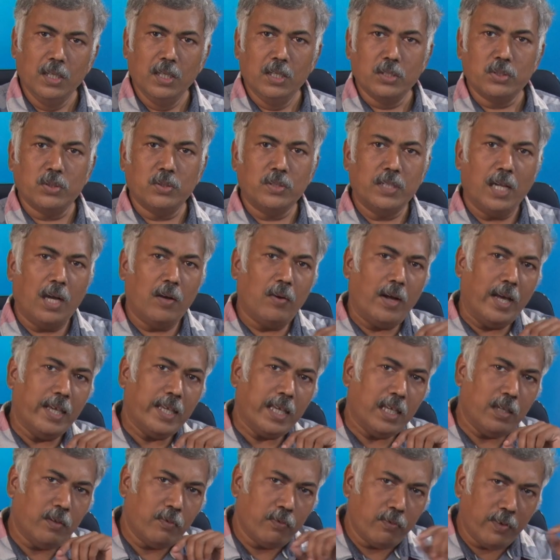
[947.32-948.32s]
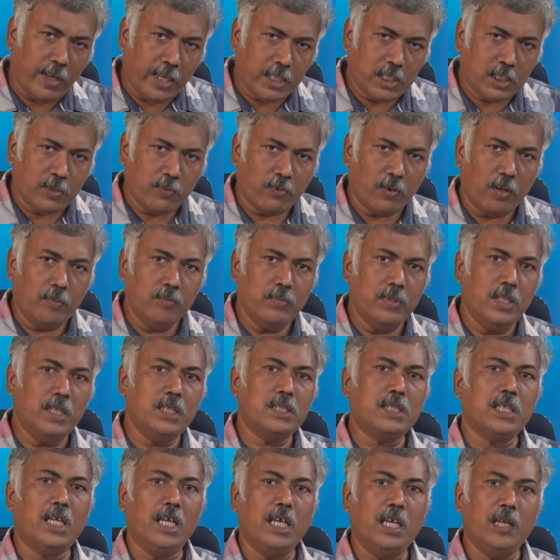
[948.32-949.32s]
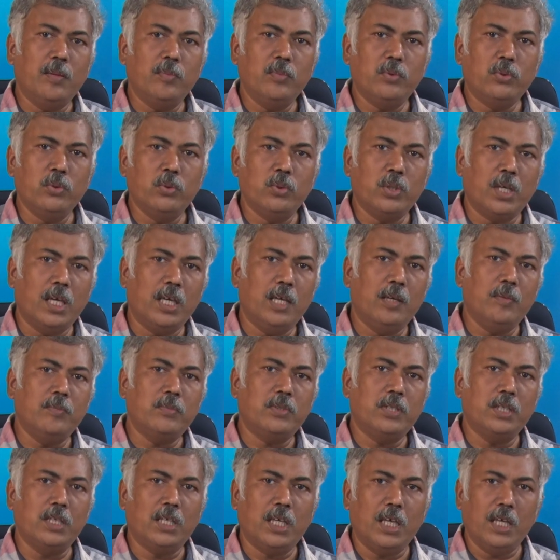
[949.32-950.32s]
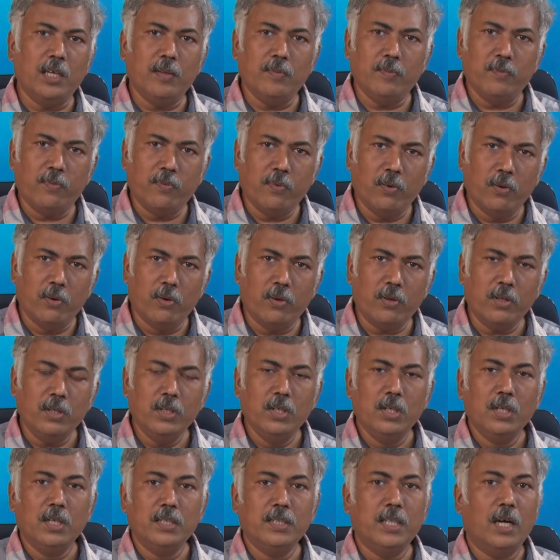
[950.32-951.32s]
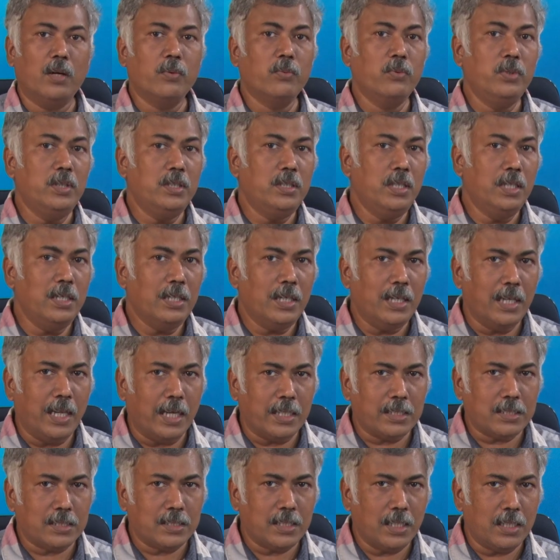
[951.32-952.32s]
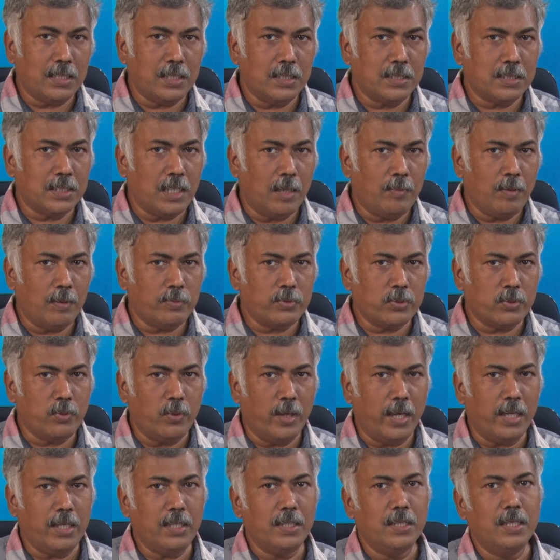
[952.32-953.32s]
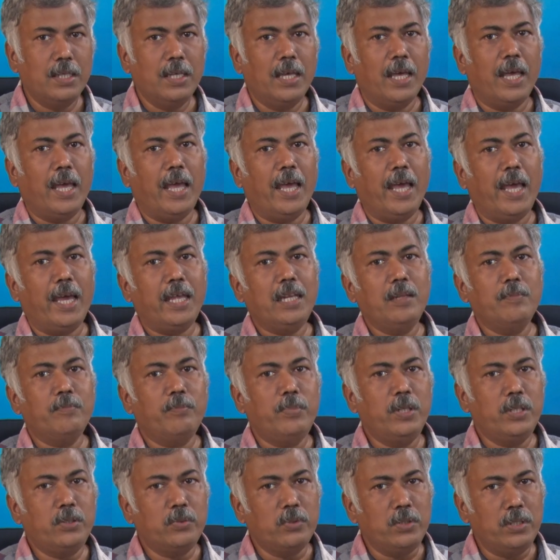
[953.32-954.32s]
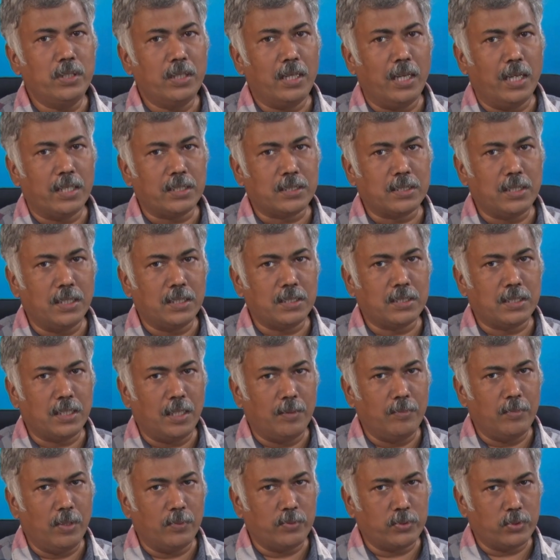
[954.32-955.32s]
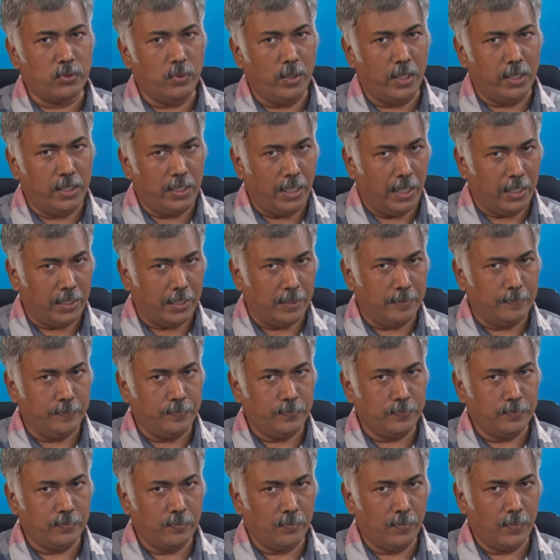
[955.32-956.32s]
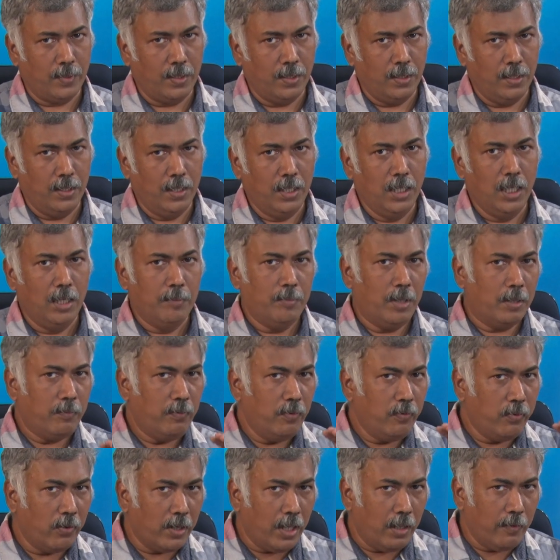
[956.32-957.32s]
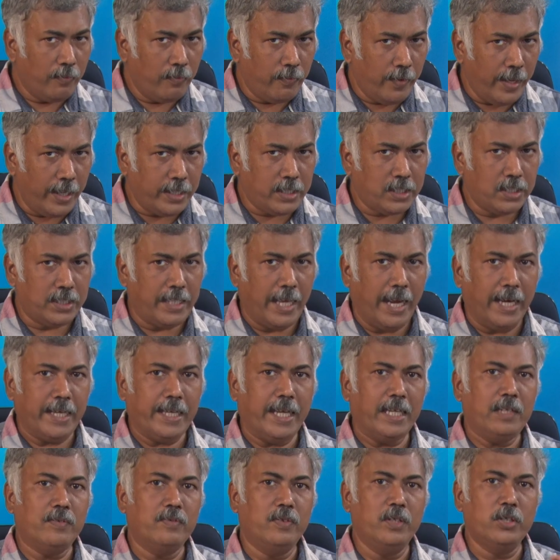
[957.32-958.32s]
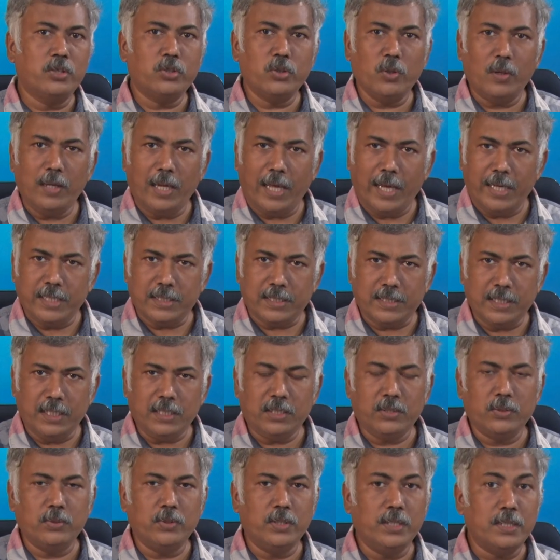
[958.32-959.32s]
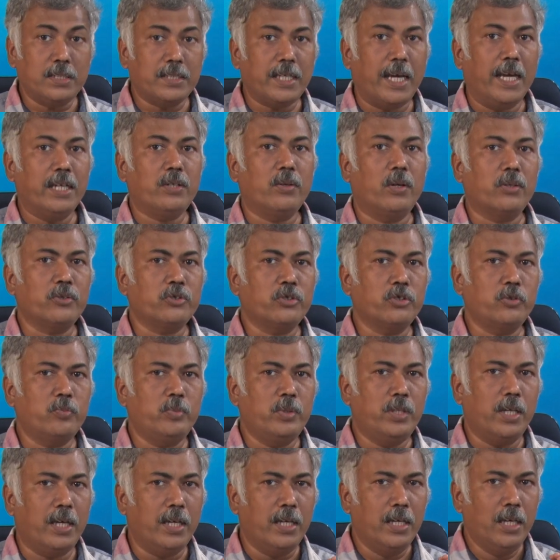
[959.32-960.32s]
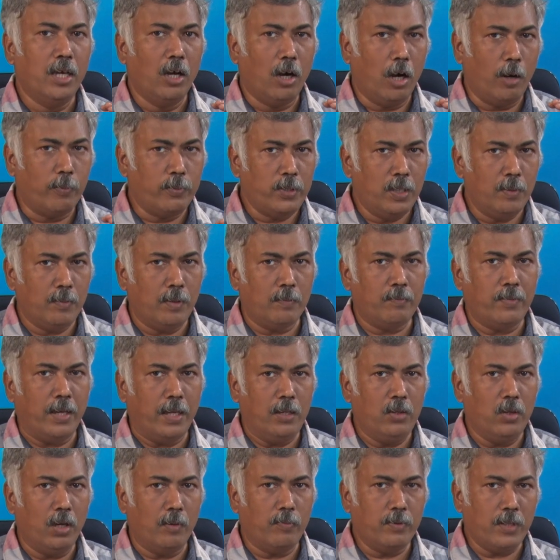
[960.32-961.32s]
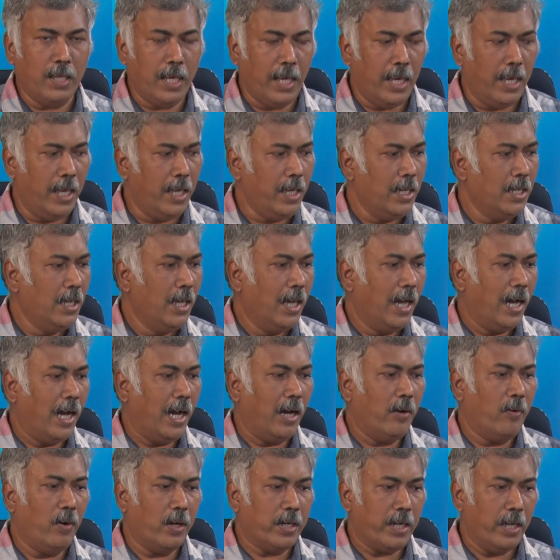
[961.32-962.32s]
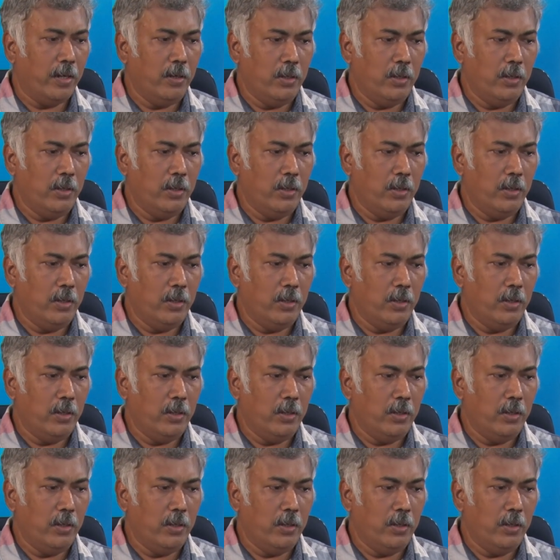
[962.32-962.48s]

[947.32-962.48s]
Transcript: So, now I can fetch from these KM2, KM3, KM4 the within cluster sum of square and between cluster sum of square data. But before I fetch that and visualize it to decide what should be the optimum value of k, uh, what I